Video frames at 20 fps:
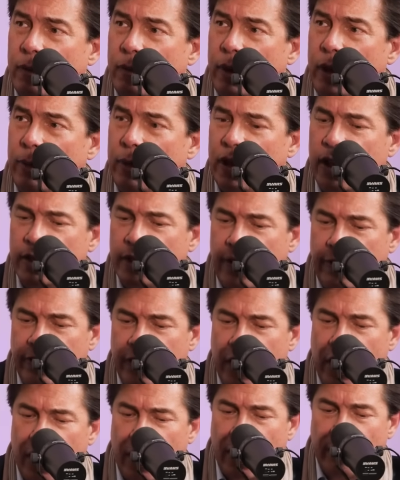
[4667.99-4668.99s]
right? Because they've
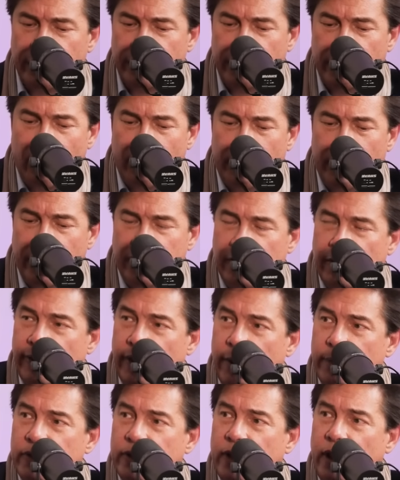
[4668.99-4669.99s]
cut off so much of
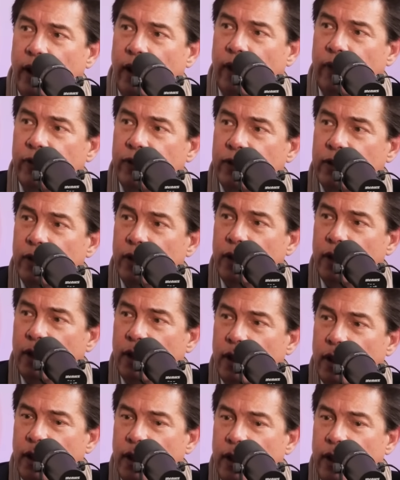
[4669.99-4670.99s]
themselves
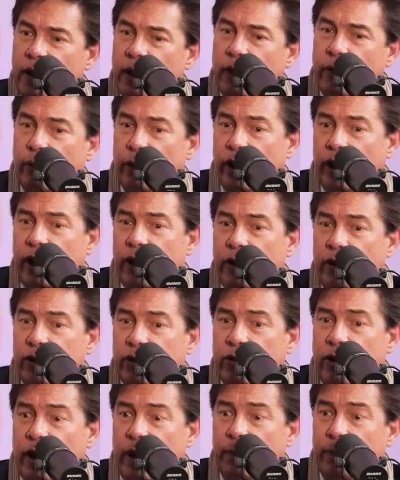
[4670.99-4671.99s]
that really they're just
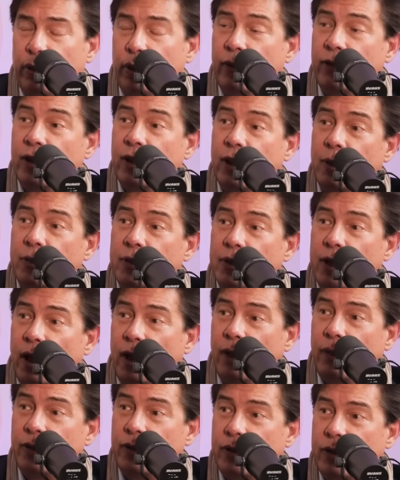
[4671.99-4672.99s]
trying to prove to
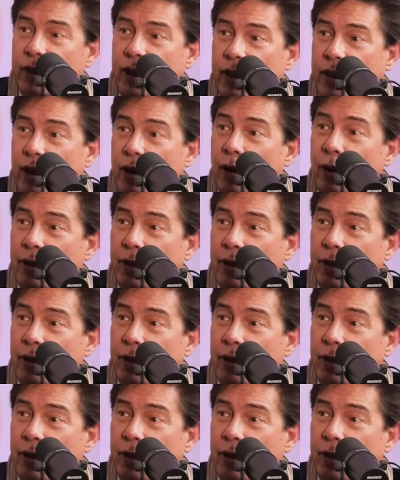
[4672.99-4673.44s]
themselves that they're